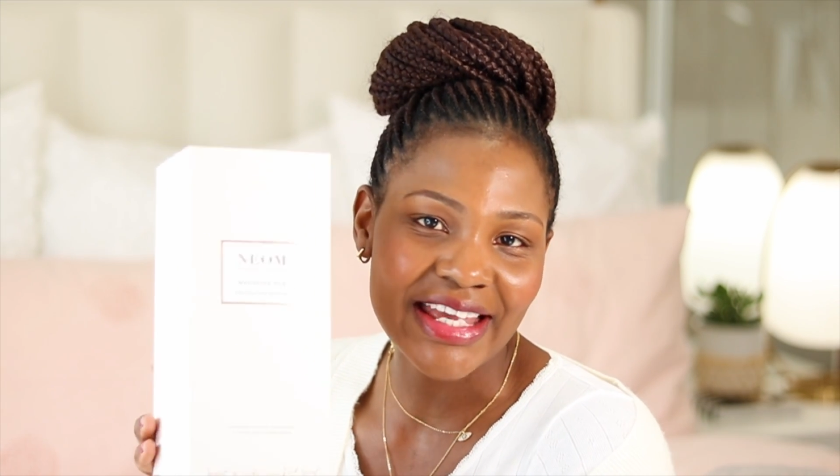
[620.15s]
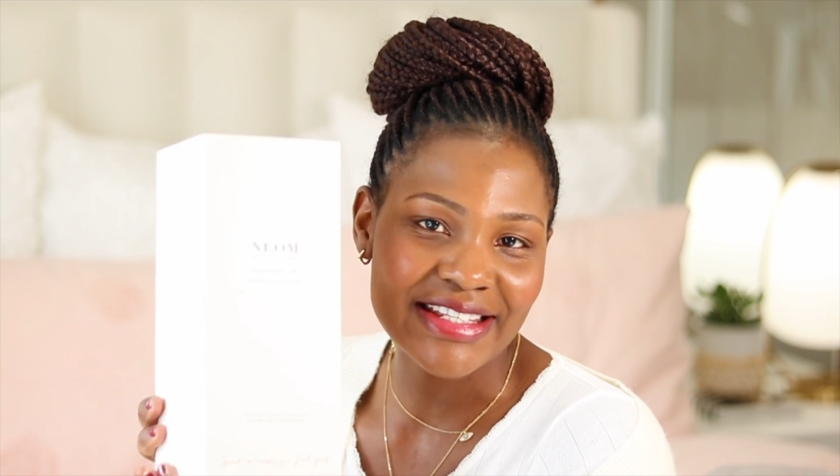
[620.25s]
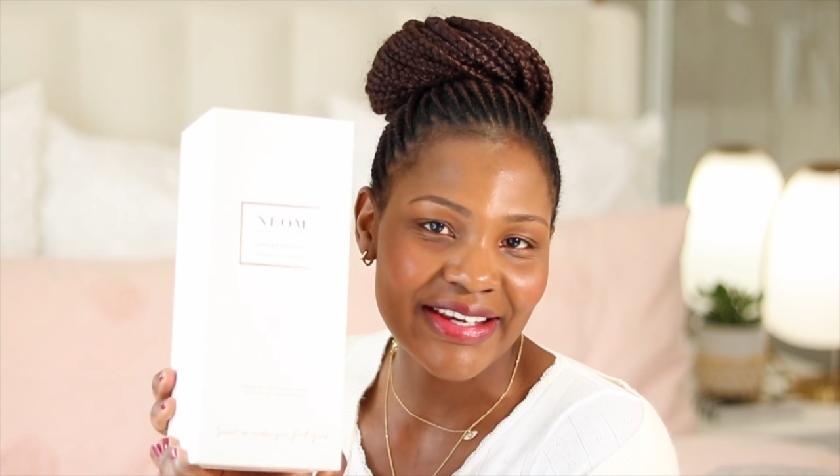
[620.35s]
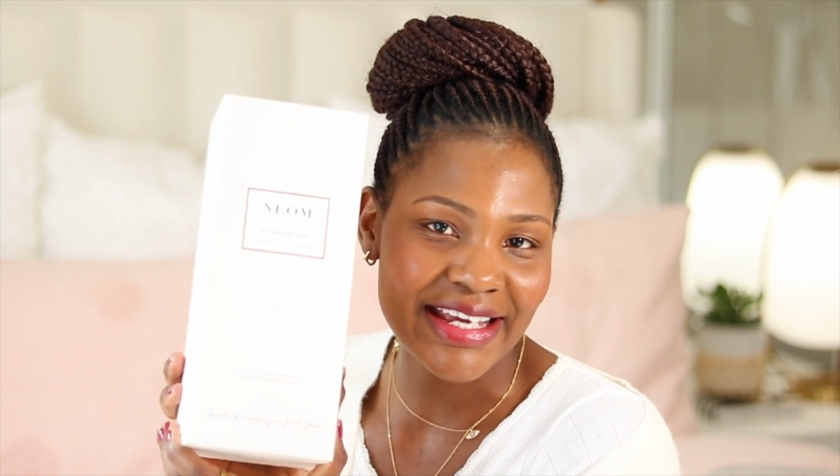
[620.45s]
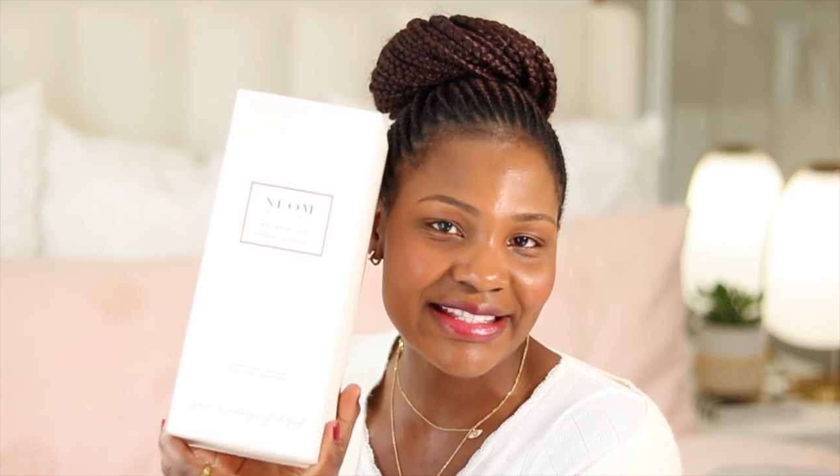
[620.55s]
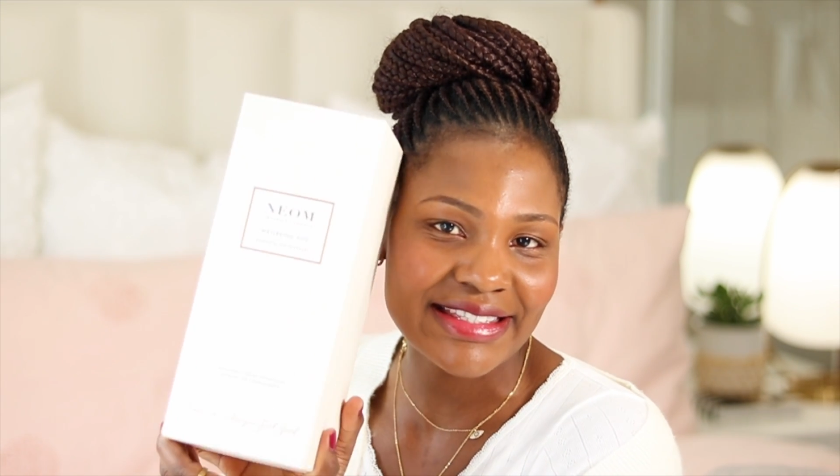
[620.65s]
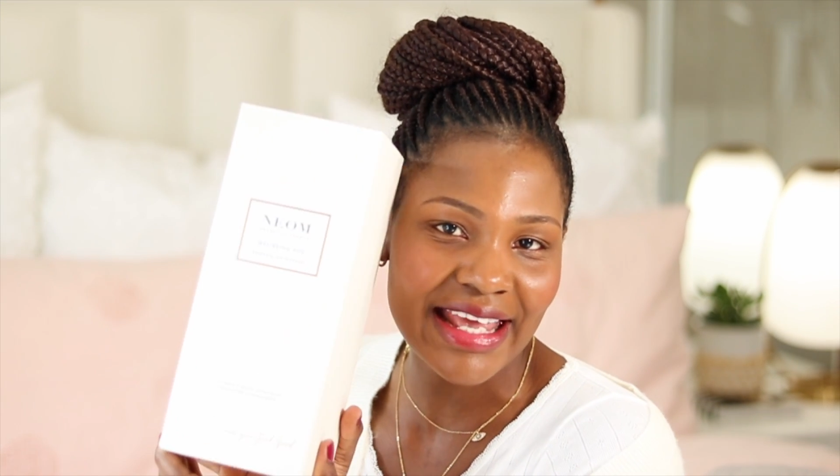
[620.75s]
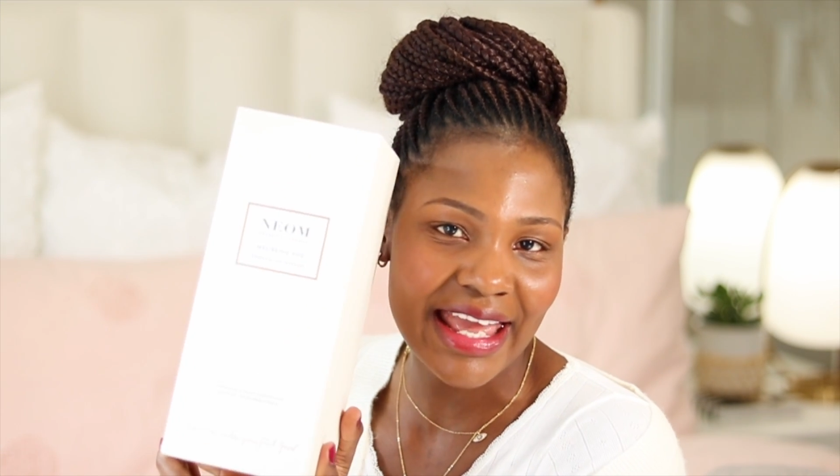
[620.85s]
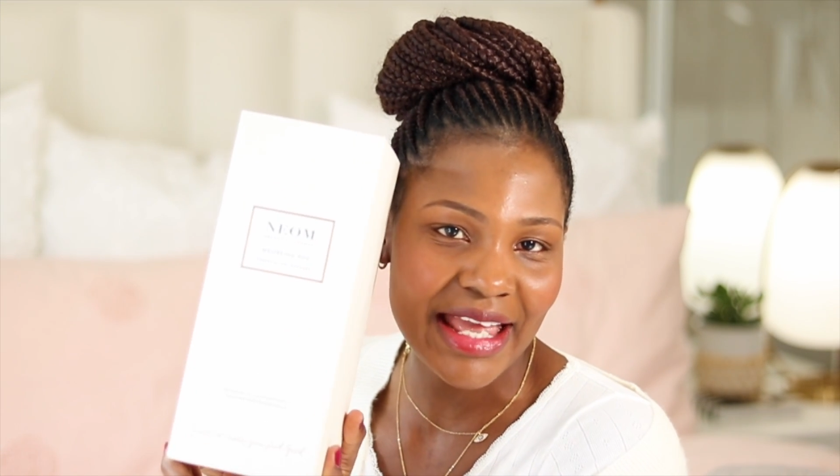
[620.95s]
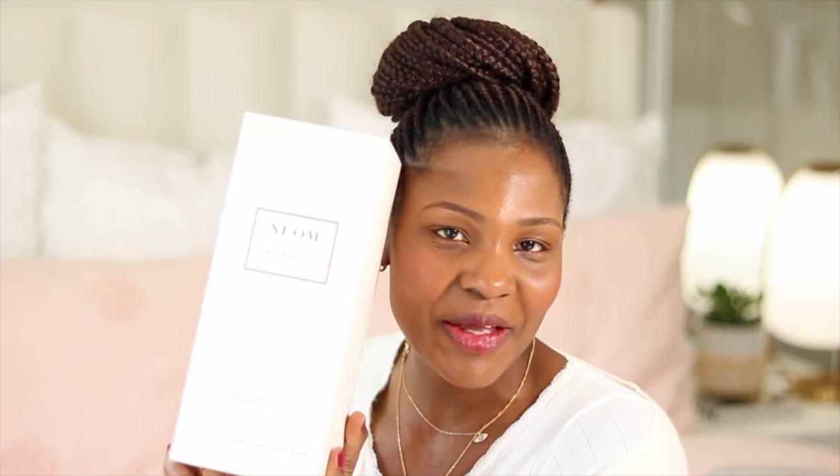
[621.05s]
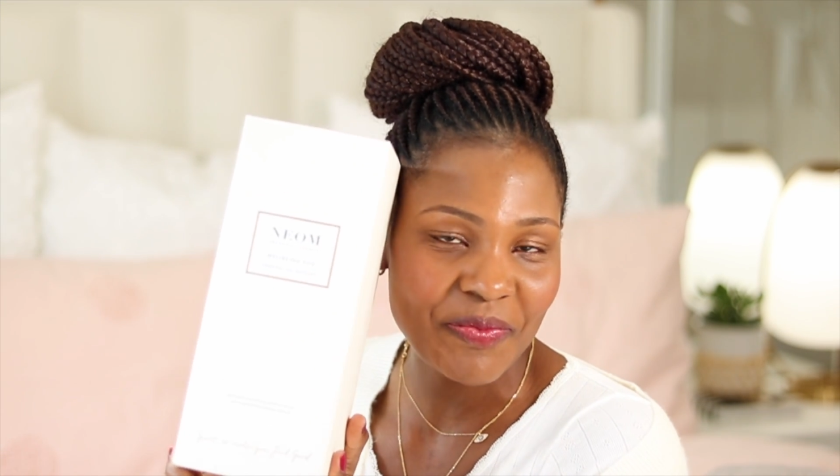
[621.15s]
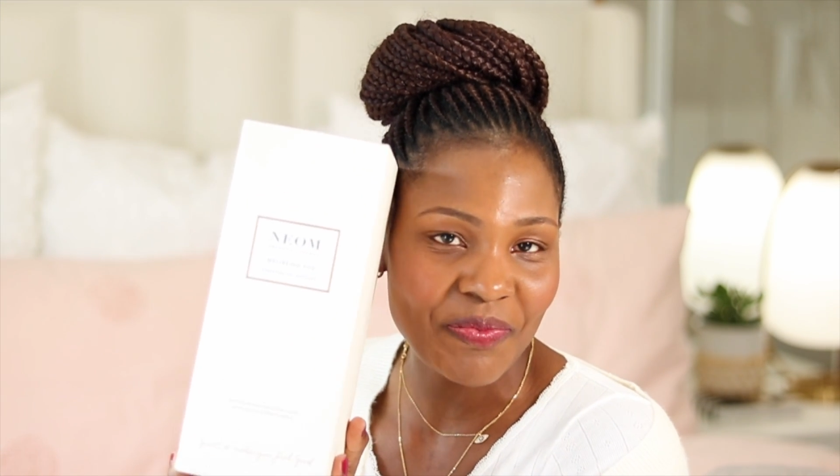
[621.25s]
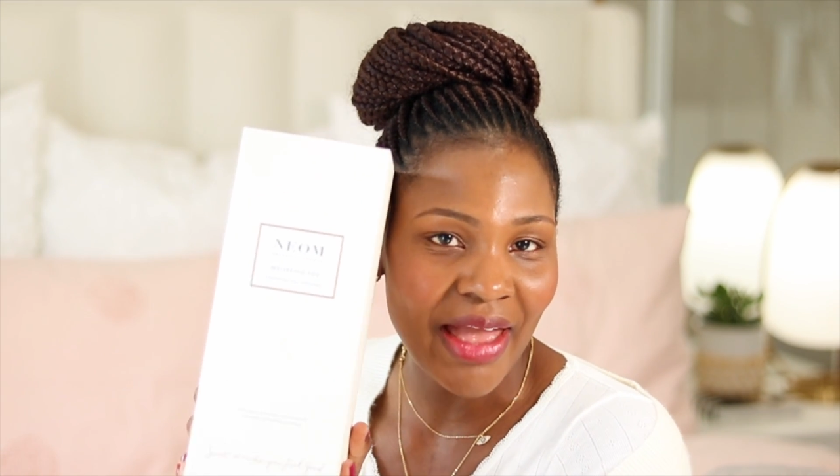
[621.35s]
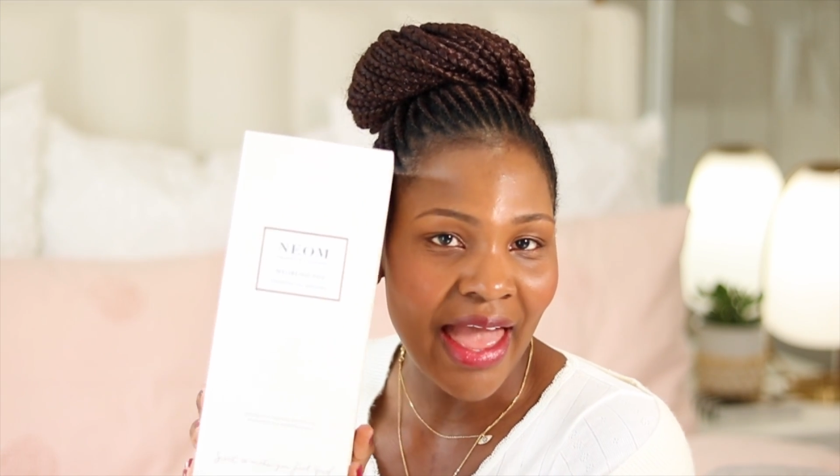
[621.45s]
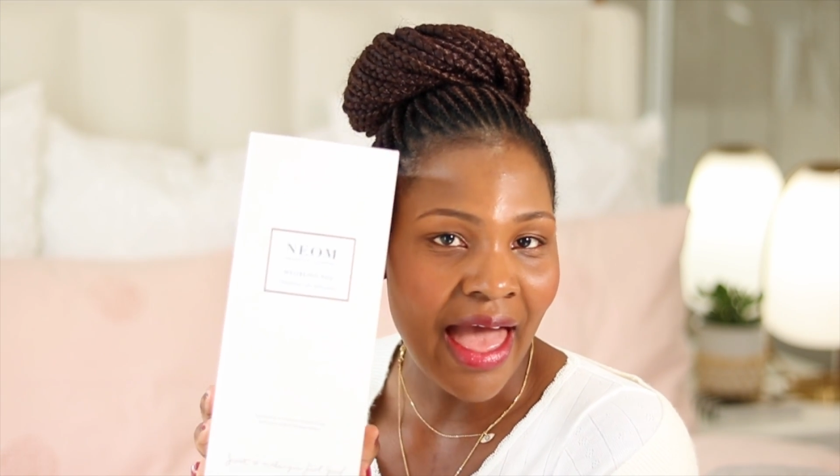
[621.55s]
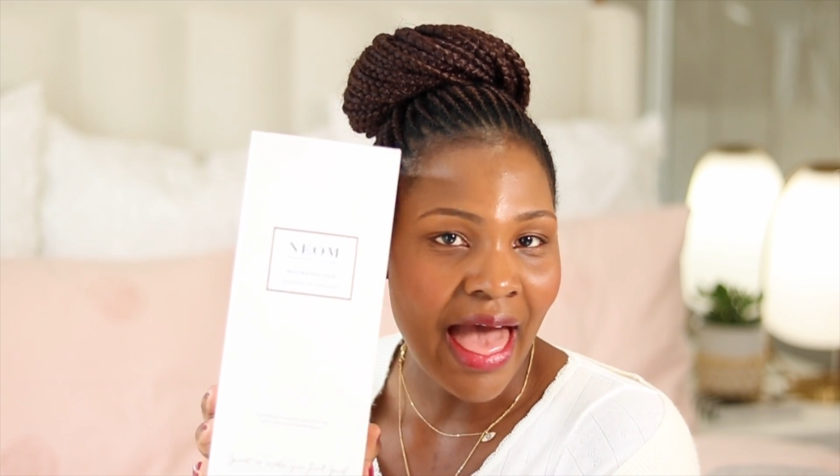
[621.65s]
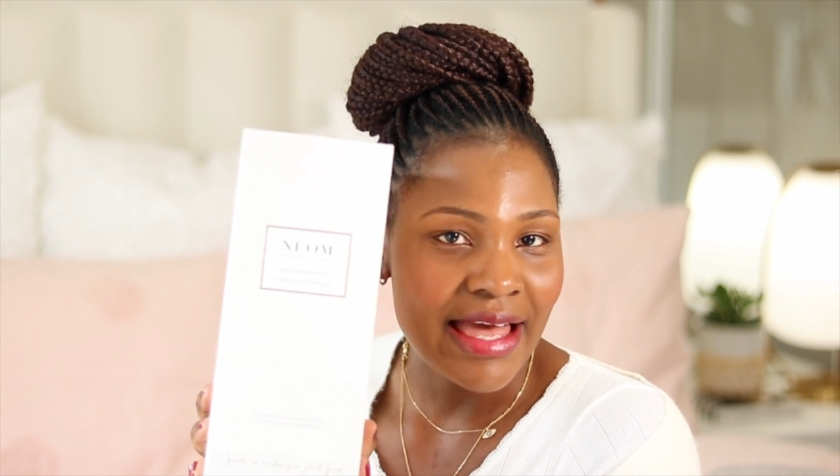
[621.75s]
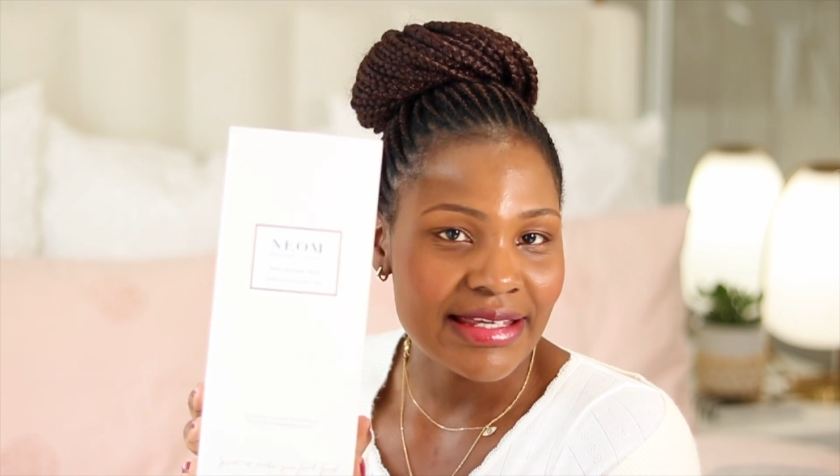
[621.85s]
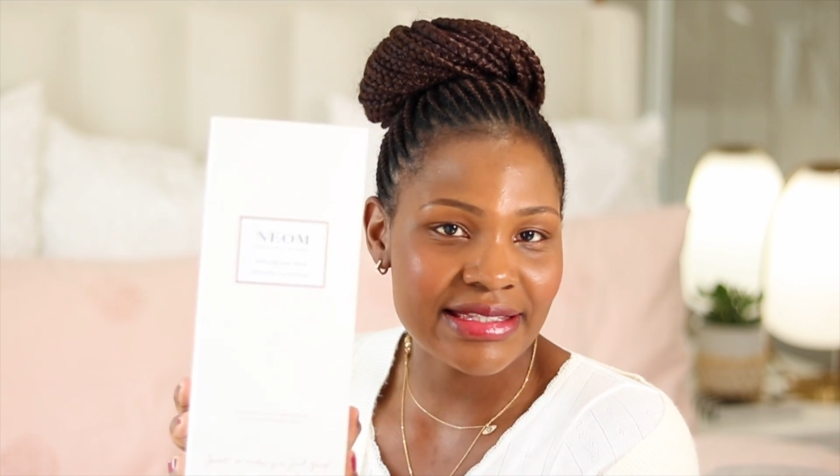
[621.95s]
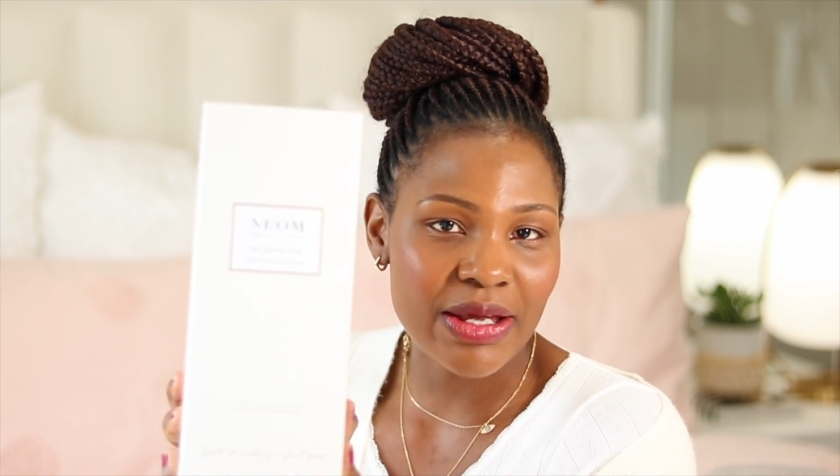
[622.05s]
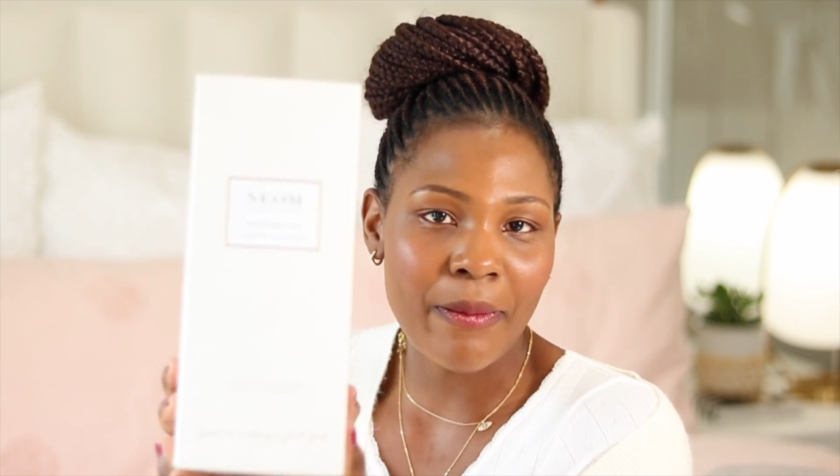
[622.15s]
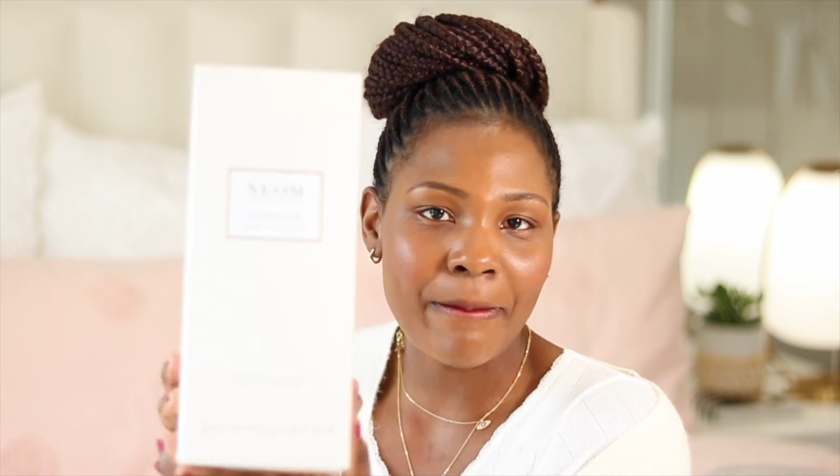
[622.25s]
as you can see, still